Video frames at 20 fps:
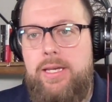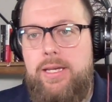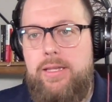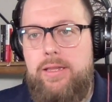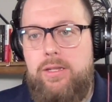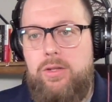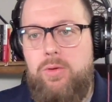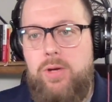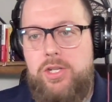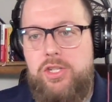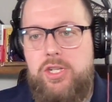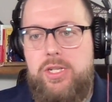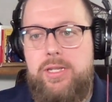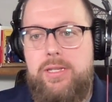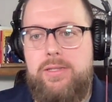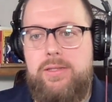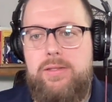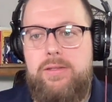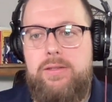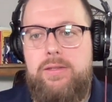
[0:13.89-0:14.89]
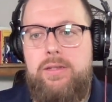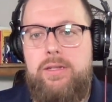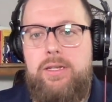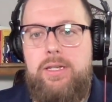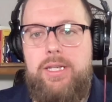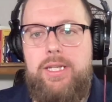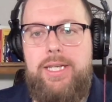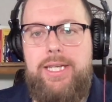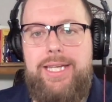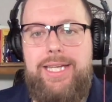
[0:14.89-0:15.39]
The question is,
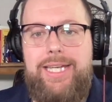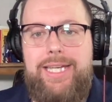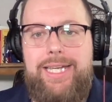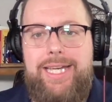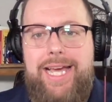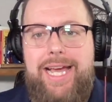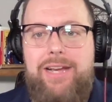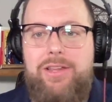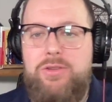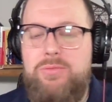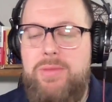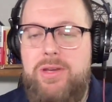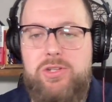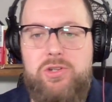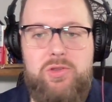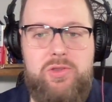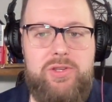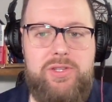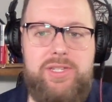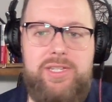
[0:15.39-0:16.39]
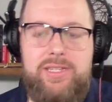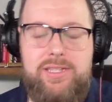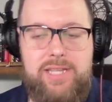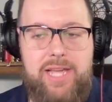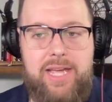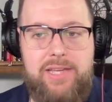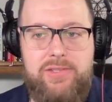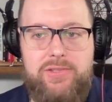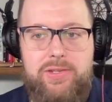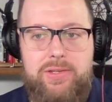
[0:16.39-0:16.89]
how do you measure the
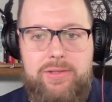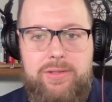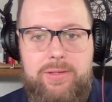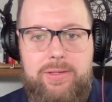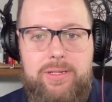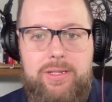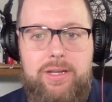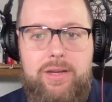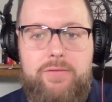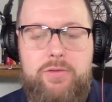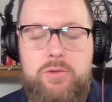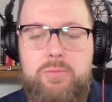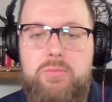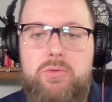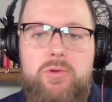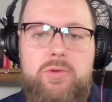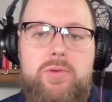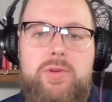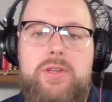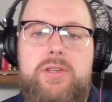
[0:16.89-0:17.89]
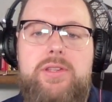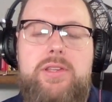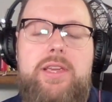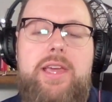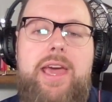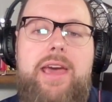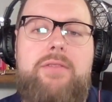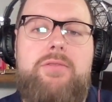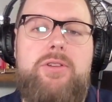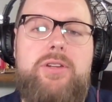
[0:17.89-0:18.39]
success of your brewery's
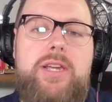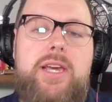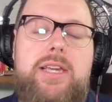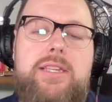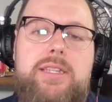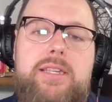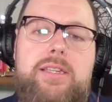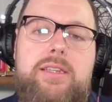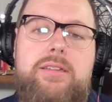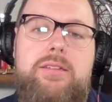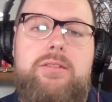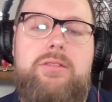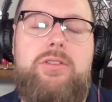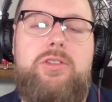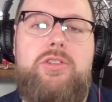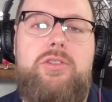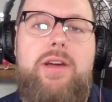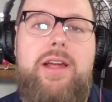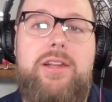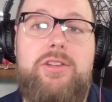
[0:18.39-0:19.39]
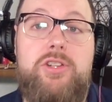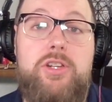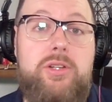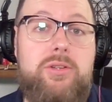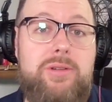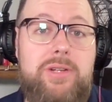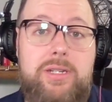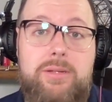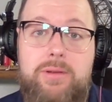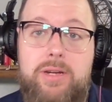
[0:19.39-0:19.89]
advertising strategy?
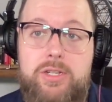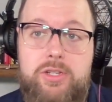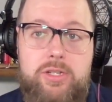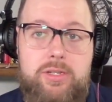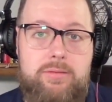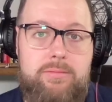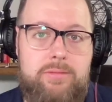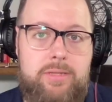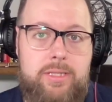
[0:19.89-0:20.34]
Great question.